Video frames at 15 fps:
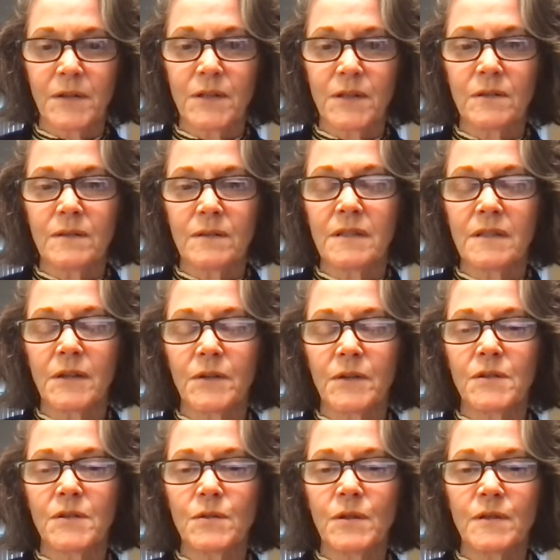you know,
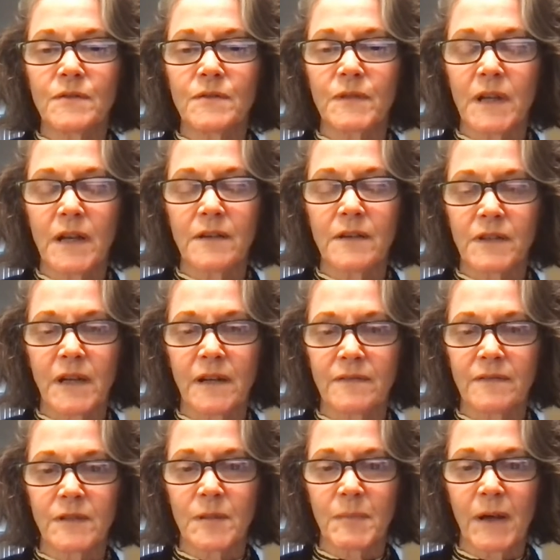you have
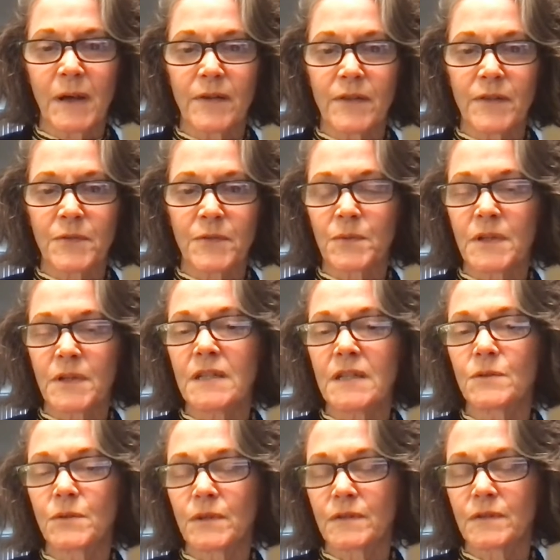covered about 3
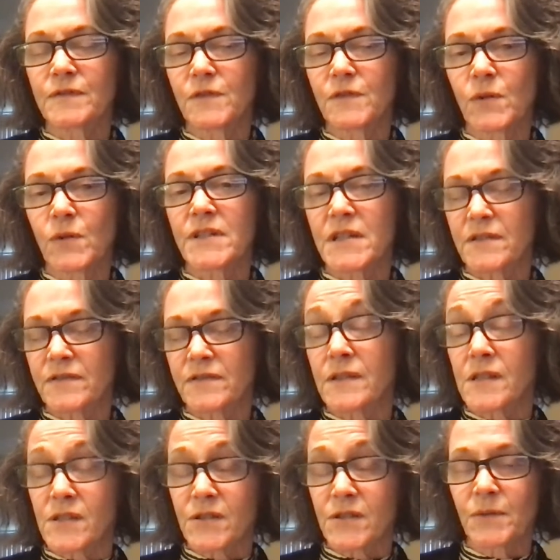or 4
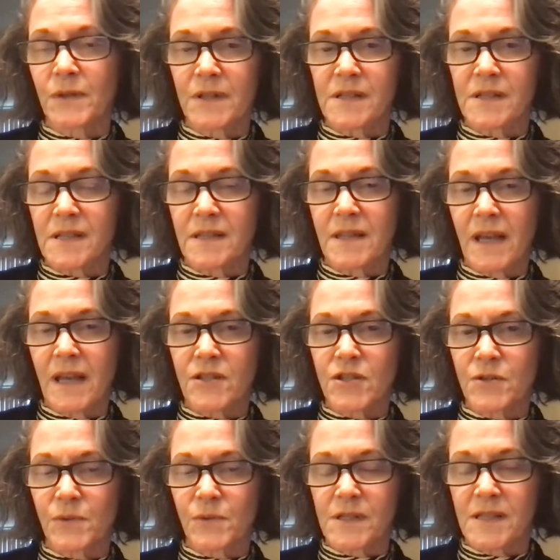different stories in that
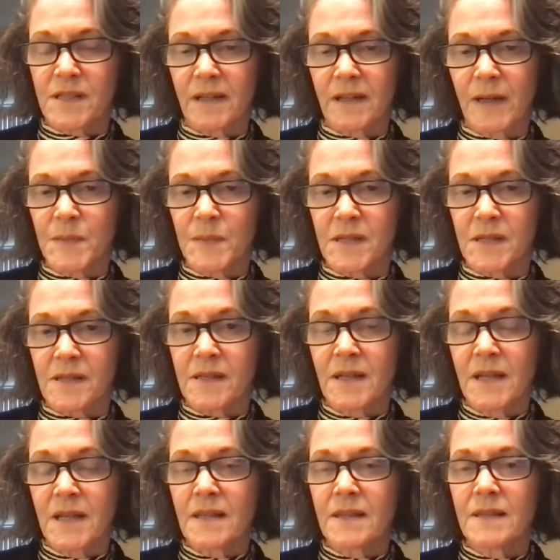short synopsis.
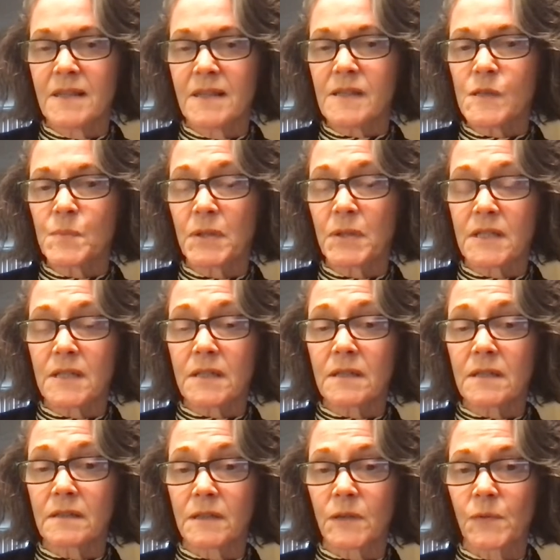This
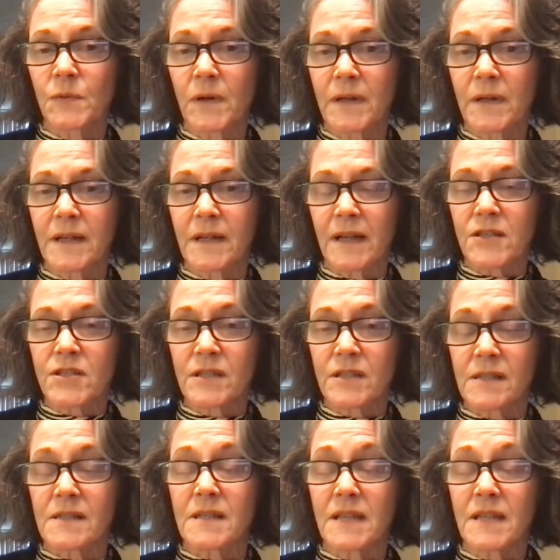particular one,
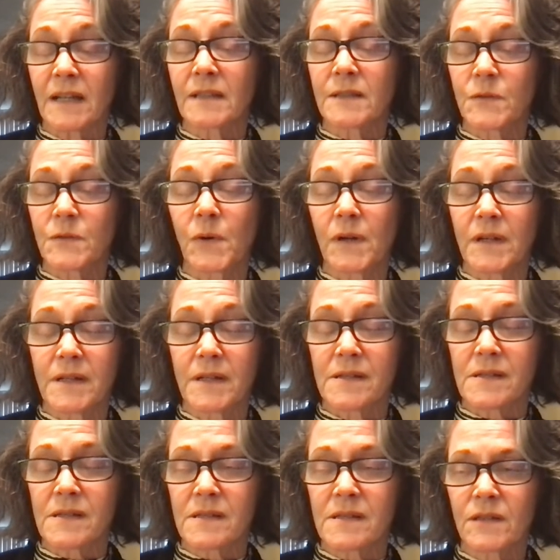actually, the talent
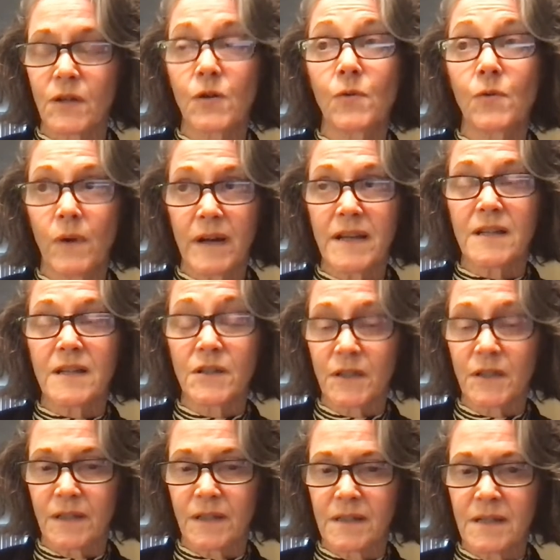was quite
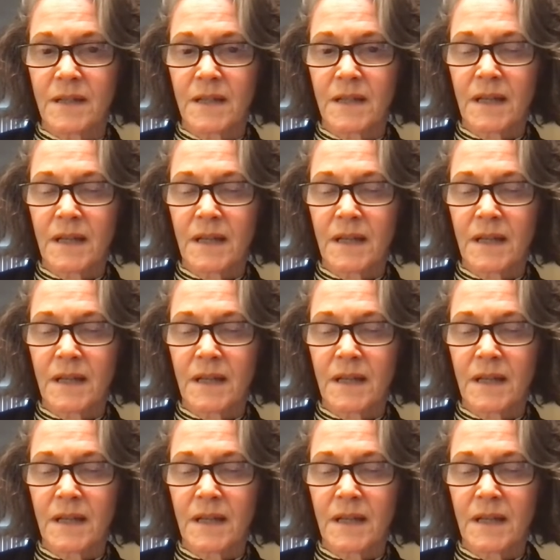good.